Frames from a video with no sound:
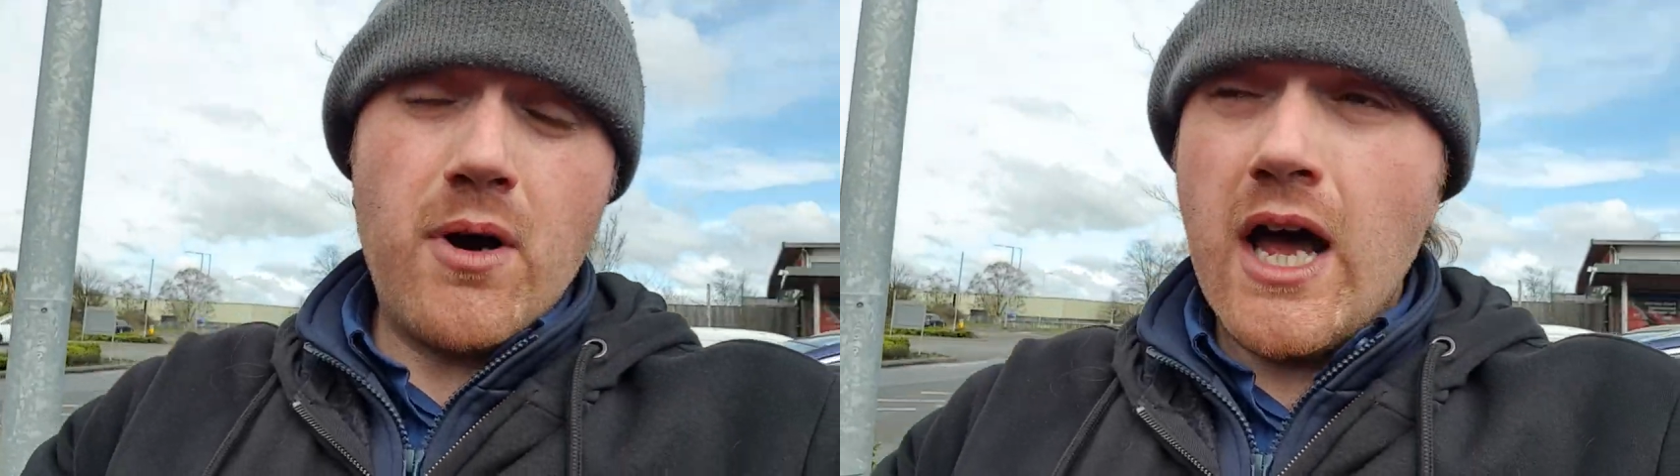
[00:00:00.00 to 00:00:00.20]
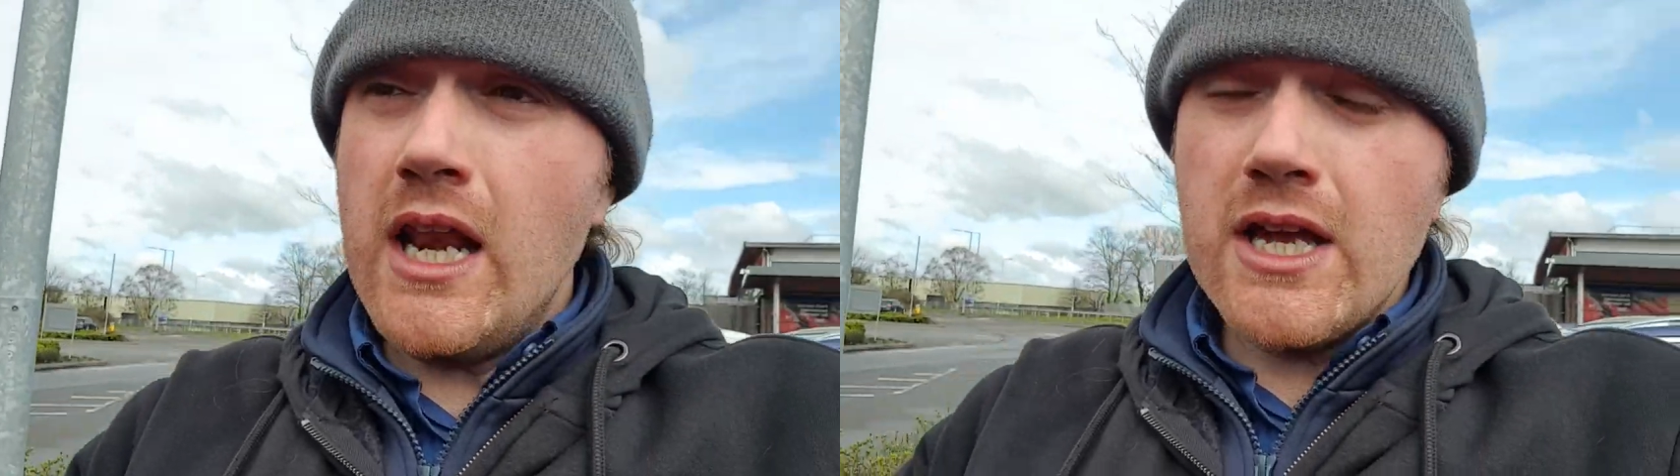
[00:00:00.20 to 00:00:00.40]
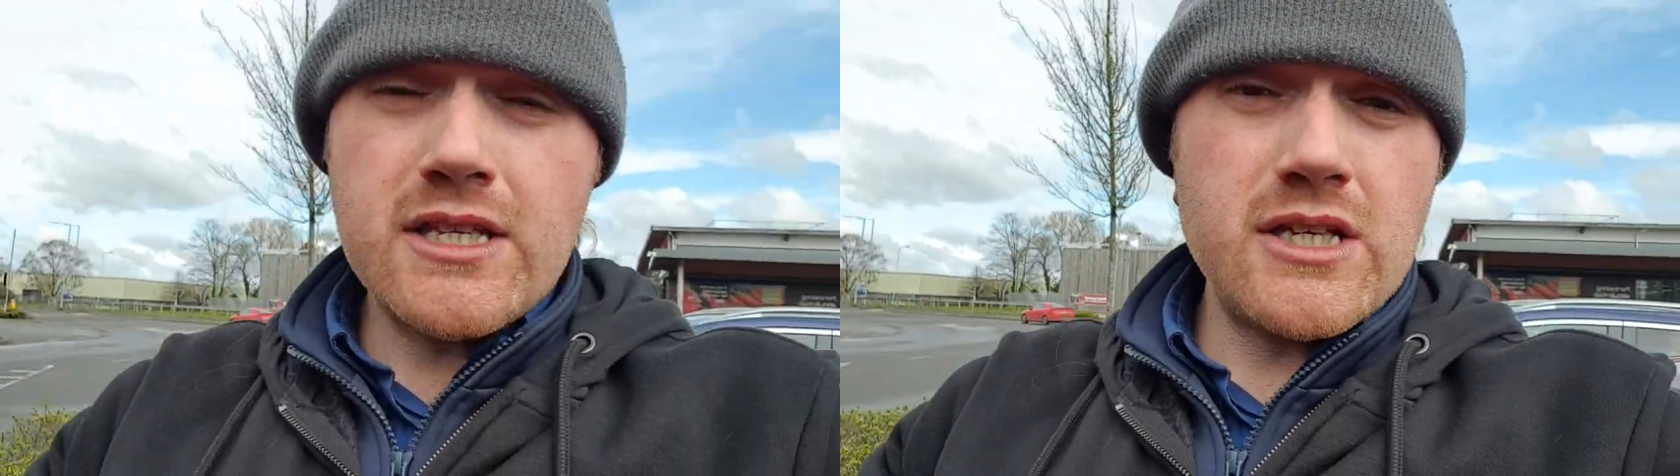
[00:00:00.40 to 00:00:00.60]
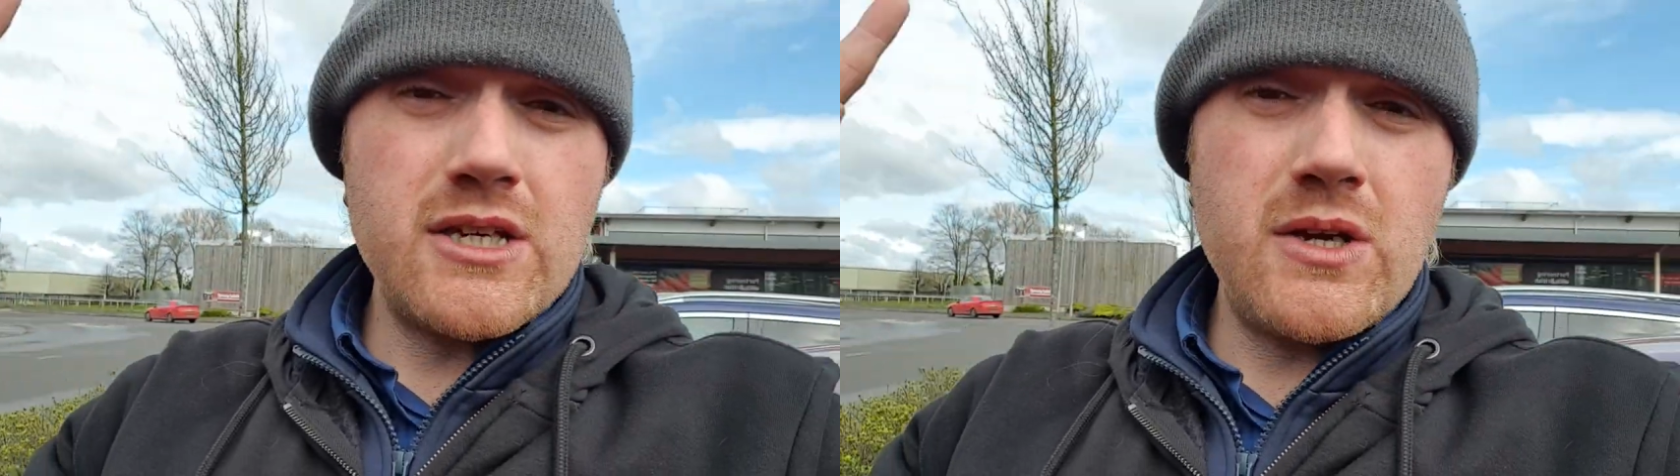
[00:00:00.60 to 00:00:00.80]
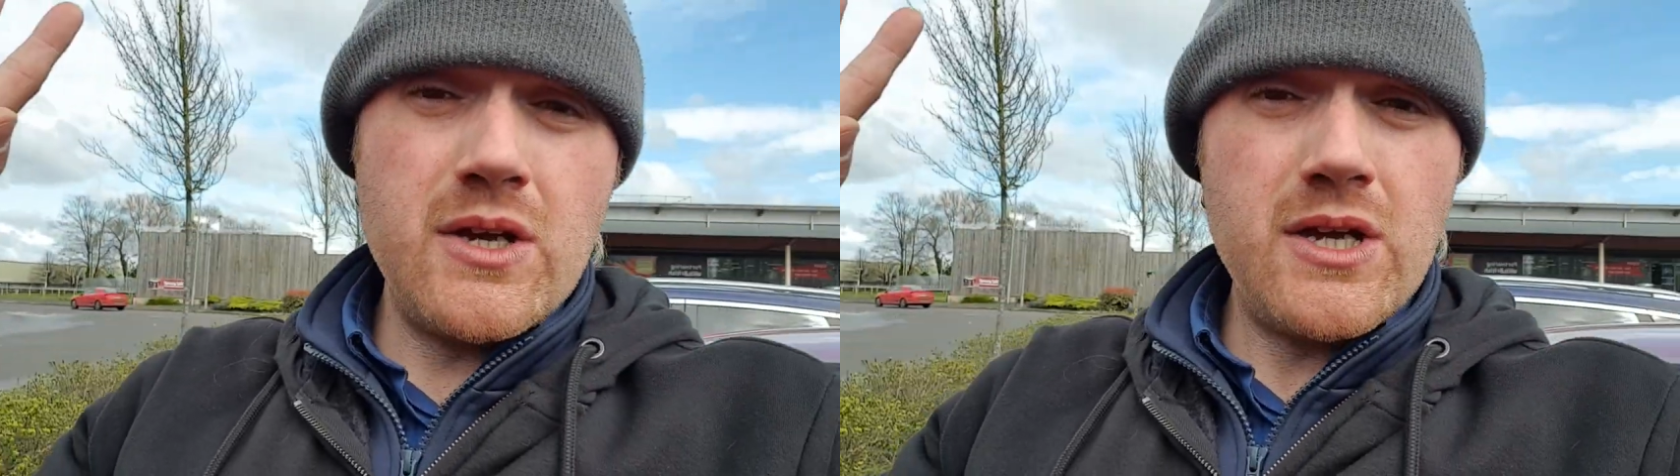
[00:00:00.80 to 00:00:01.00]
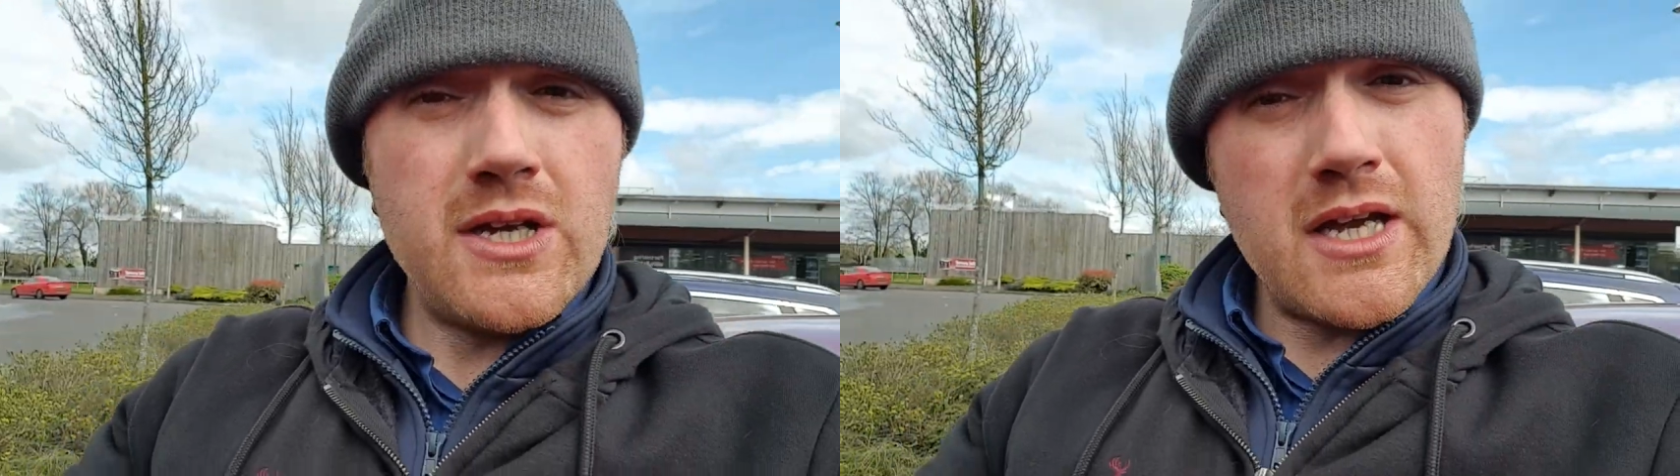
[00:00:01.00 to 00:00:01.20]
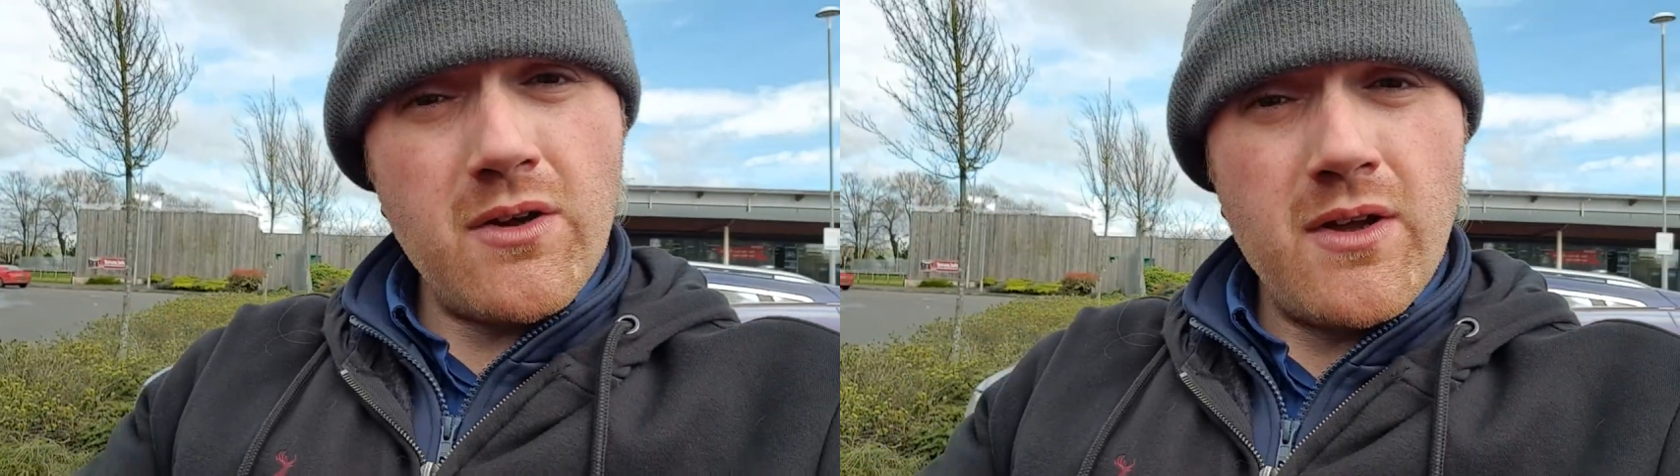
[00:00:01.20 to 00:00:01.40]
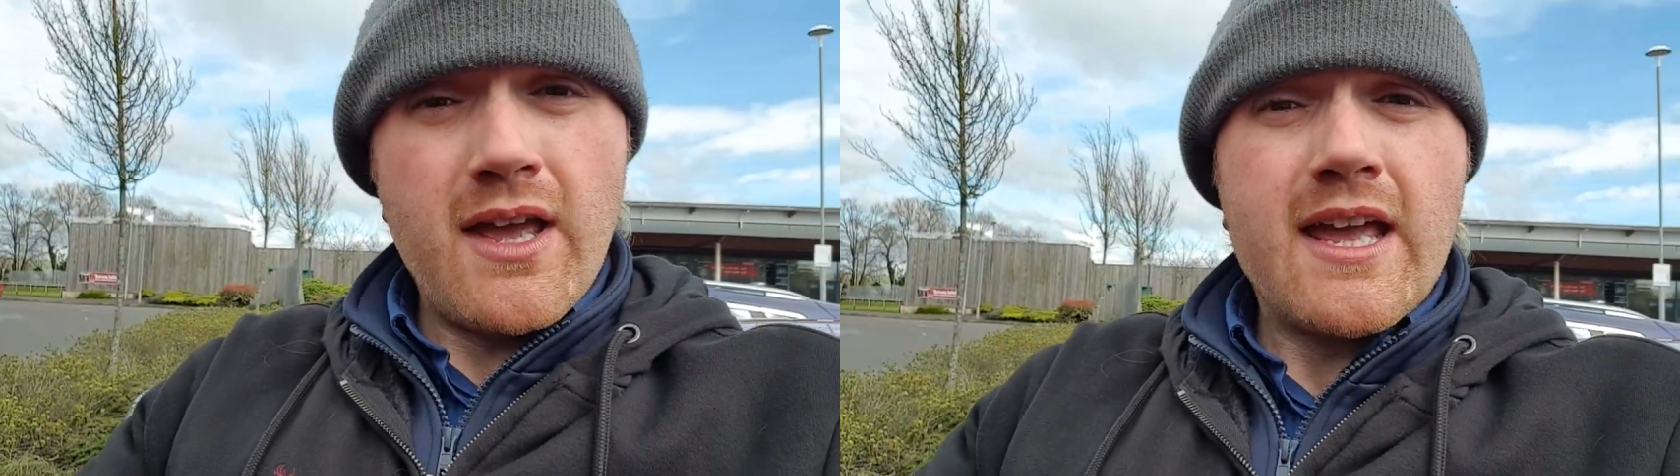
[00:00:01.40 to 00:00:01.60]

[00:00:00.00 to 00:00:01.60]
I like to, you know,